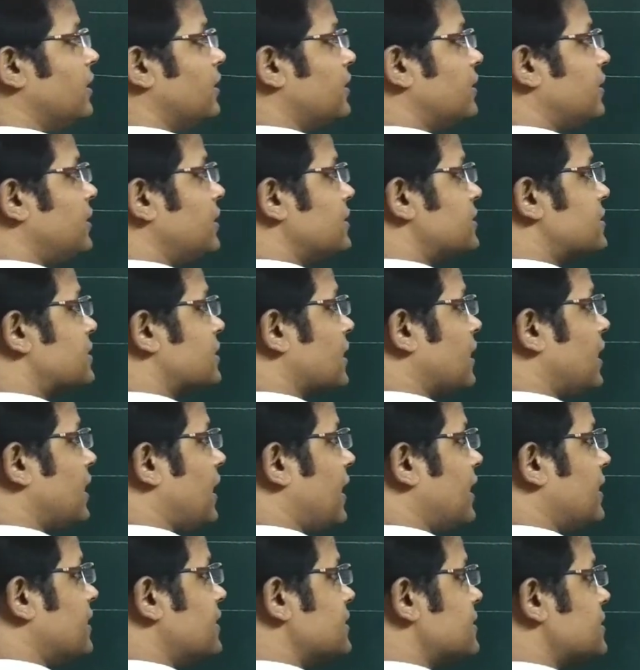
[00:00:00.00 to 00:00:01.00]
This
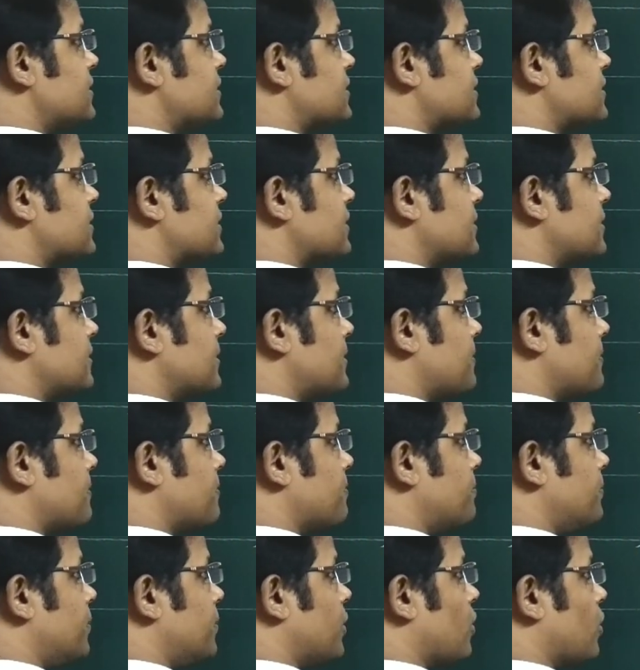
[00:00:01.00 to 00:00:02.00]
lens,
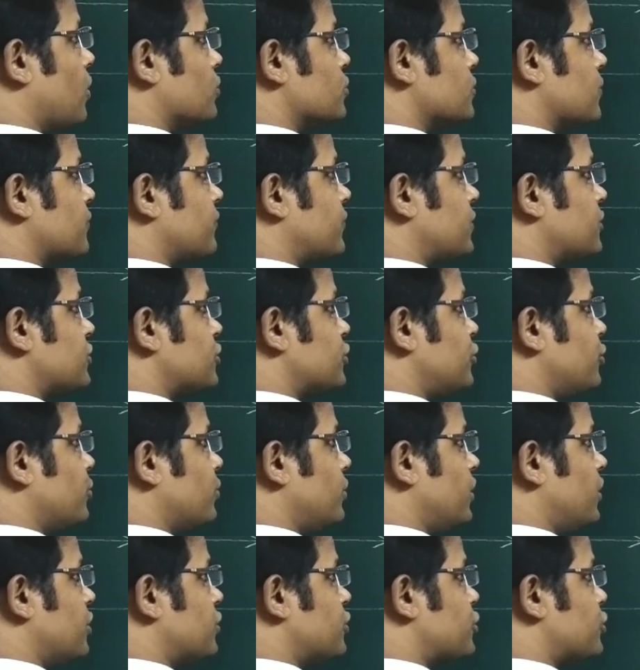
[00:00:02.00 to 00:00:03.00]
because of its
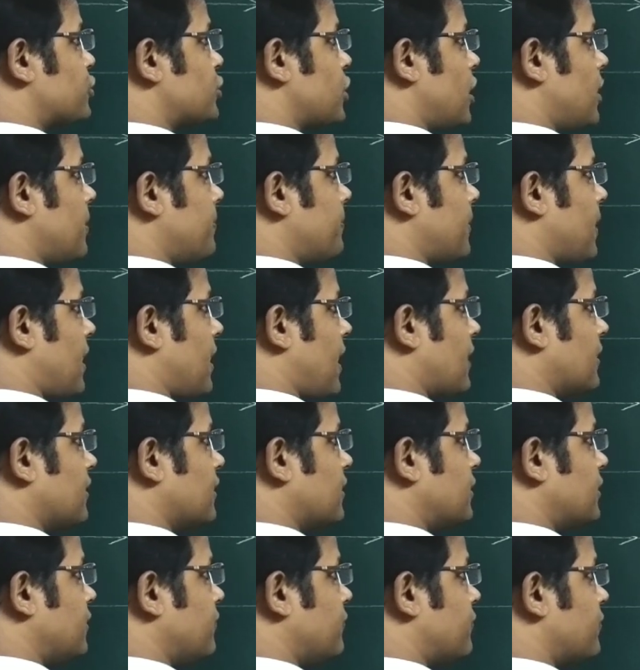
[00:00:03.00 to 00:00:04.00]
unique shape and
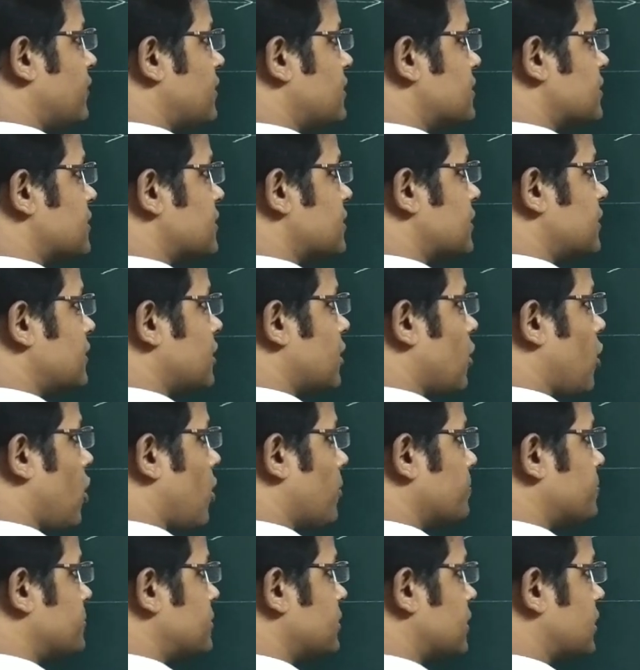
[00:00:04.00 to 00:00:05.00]
the differences in the
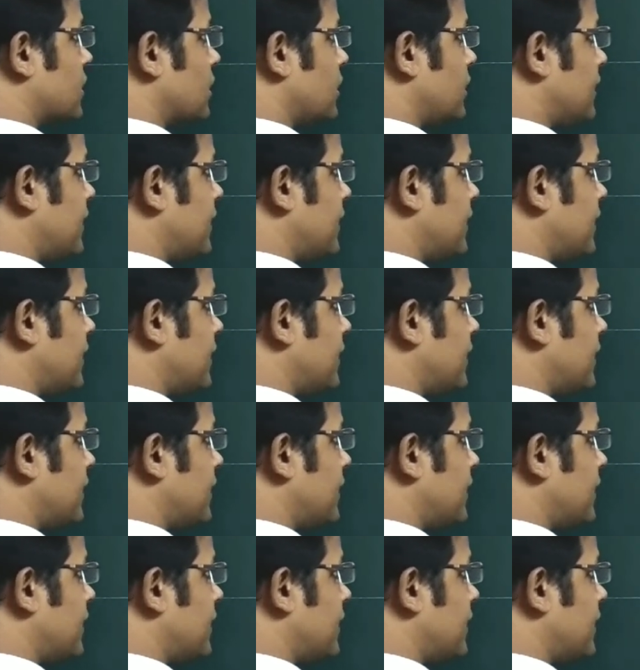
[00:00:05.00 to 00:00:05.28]
optical